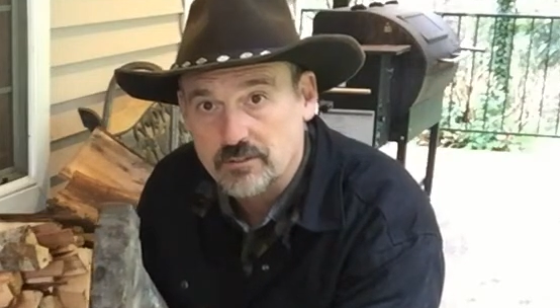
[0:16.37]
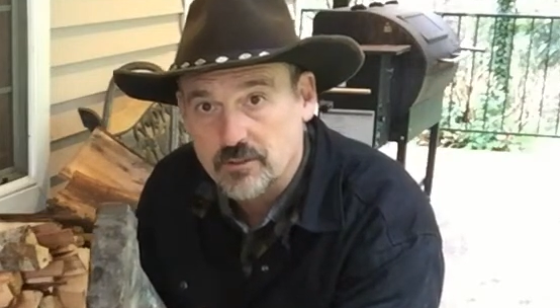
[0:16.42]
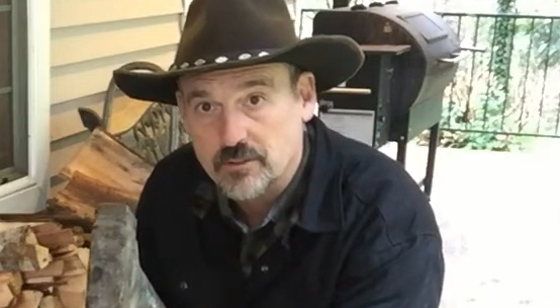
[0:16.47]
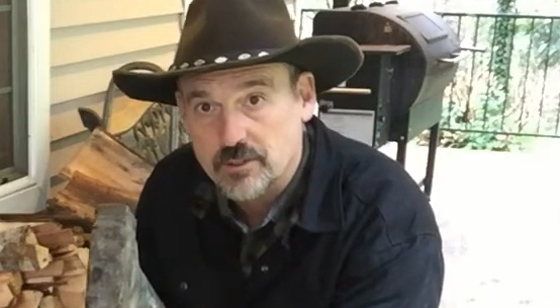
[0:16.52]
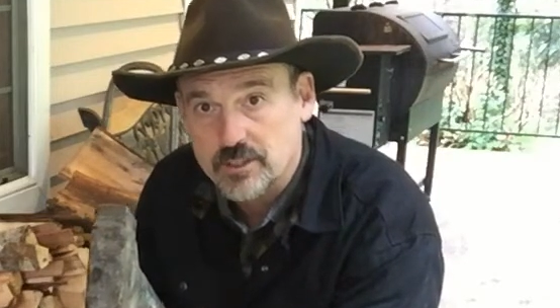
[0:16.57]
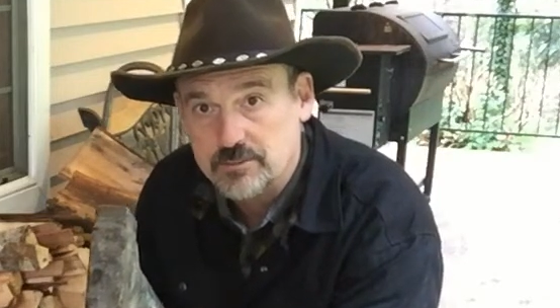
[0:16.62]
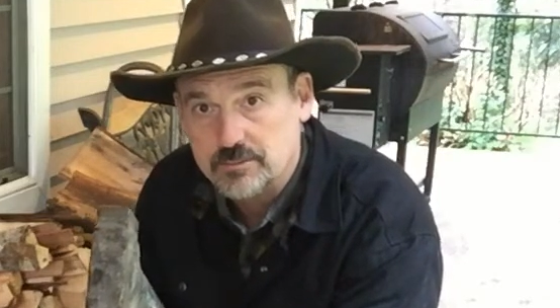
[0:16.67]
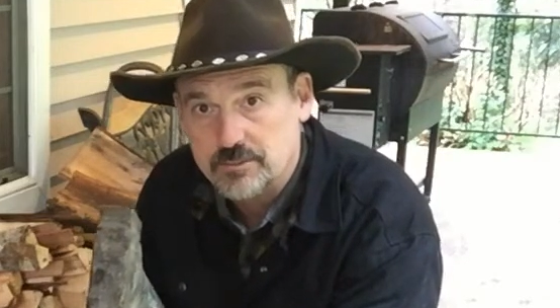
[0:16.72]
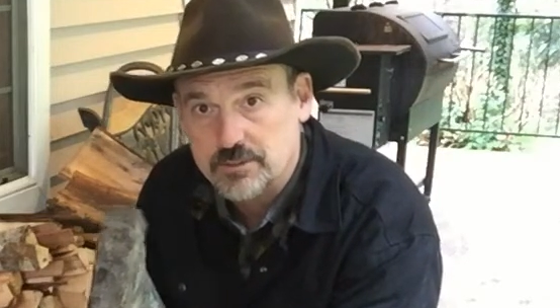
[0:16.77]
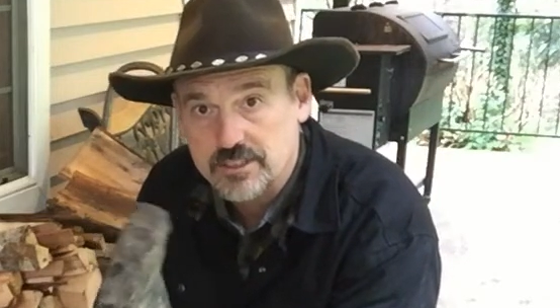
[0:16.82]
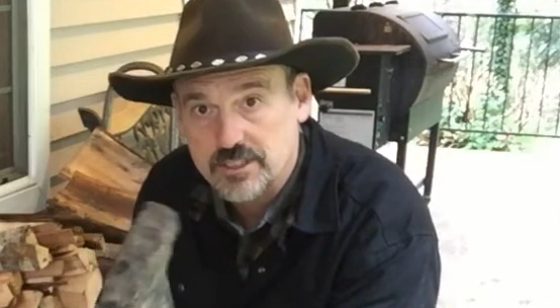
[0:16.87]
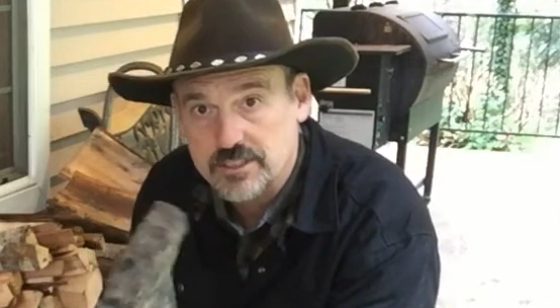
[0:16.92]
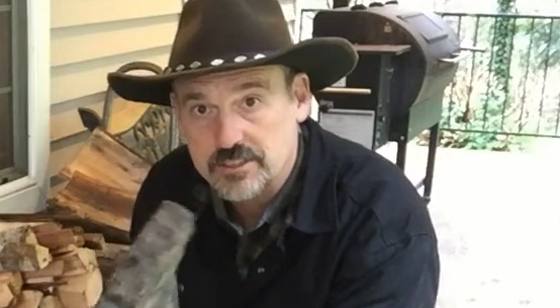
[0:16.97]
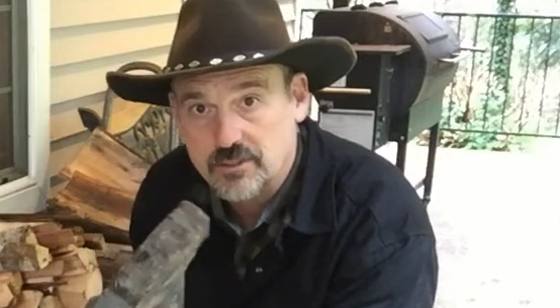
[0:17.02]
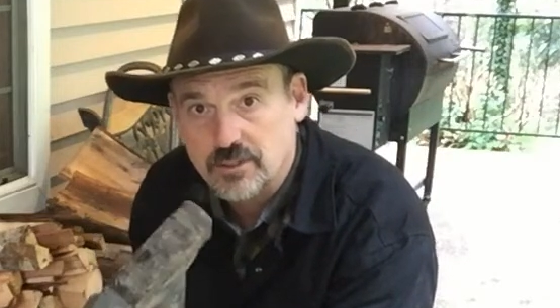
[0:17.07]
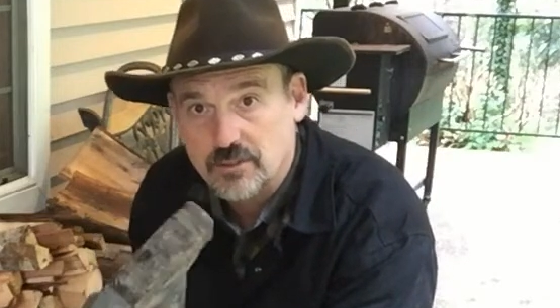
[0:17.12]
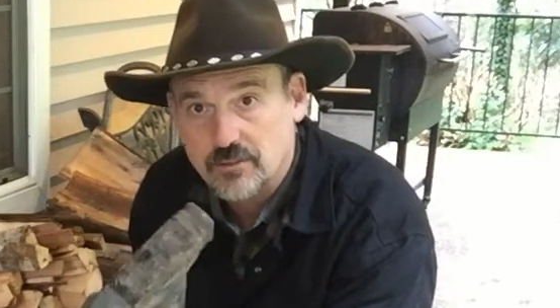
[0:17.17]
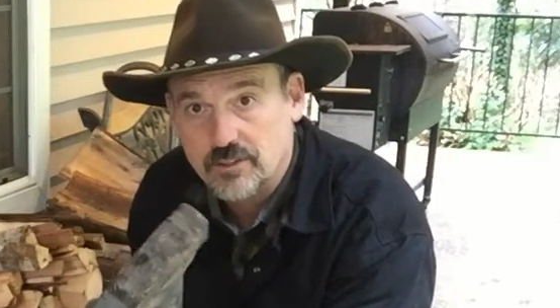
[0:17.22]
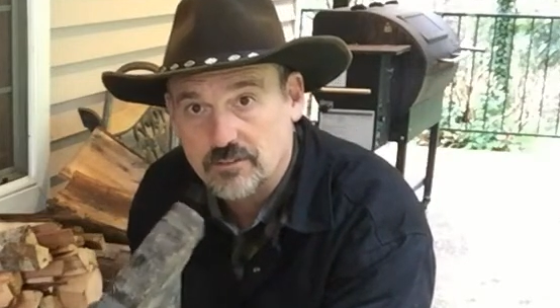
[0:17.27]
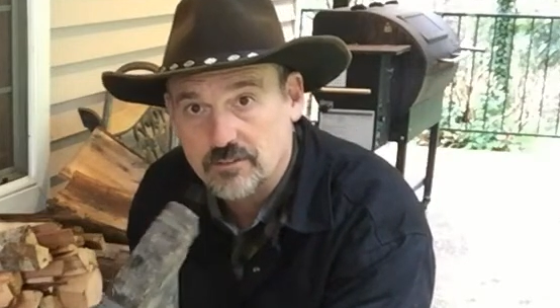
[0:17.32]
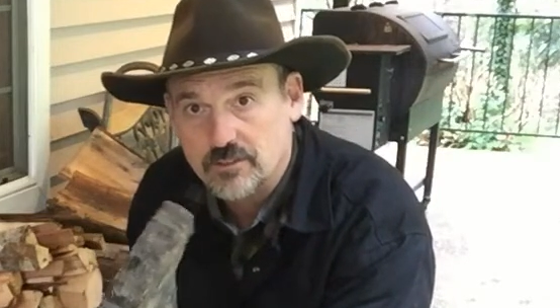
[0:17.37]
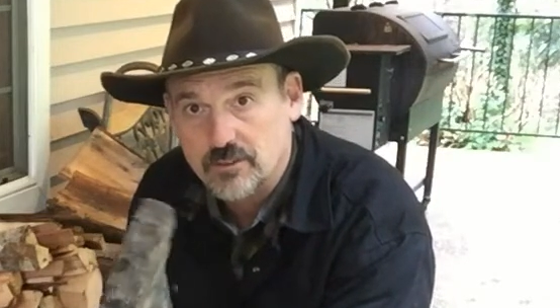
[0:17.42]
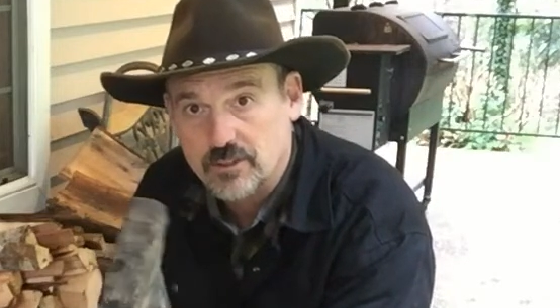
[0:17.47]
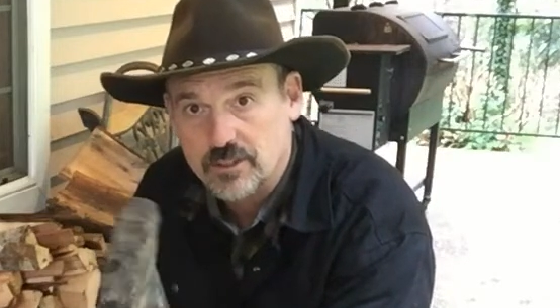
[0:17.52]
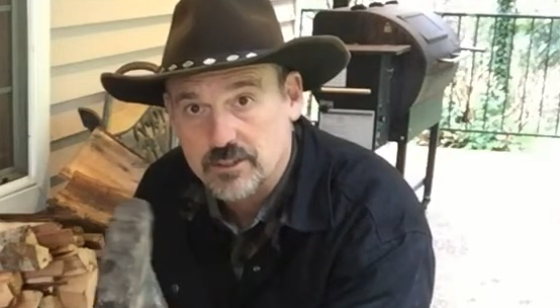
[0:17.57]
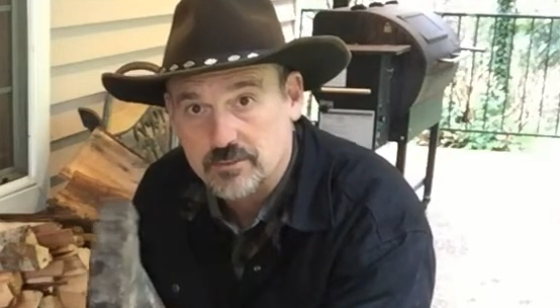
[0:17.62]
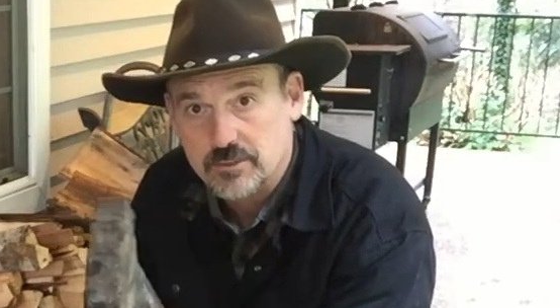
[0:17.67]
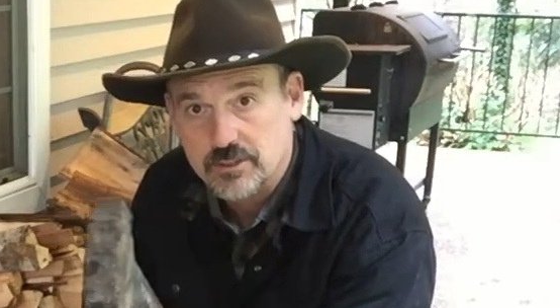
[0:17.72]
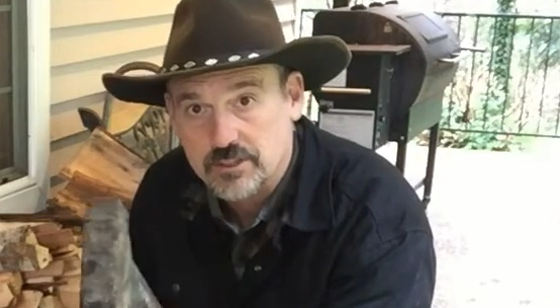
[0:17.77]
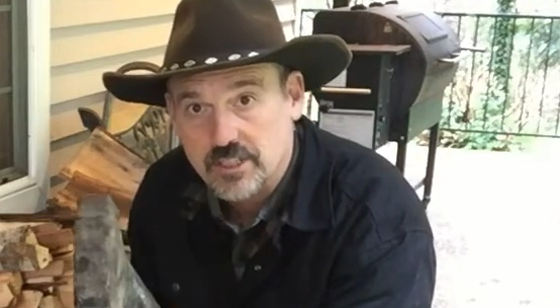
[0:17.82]
Christmas. That's what I wanted for
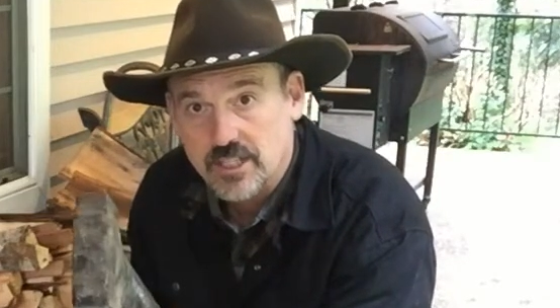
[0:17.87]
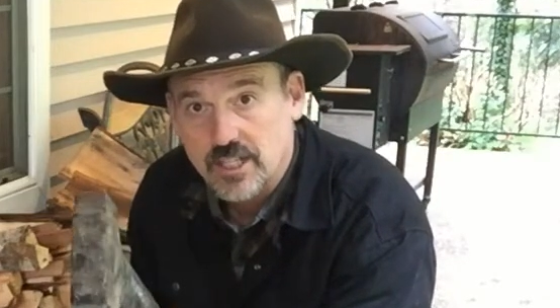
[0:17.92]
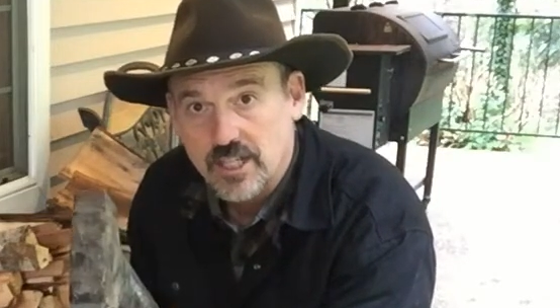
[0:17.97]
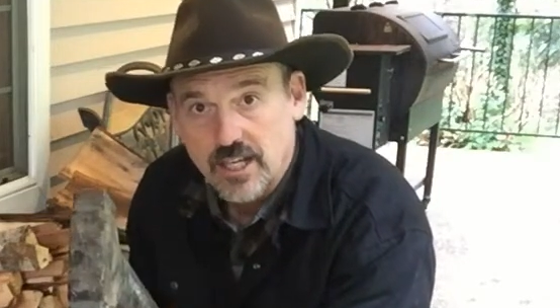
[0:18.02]
Christmas.